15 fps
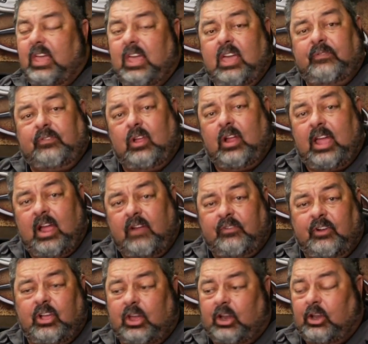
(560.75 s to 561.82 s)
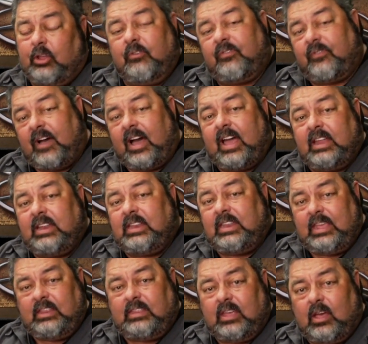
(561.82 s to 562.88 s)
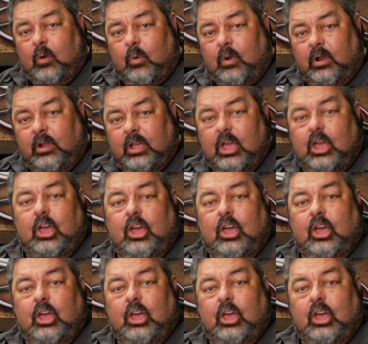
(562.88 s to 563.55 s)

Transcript: if you're ever going to do fine detail work,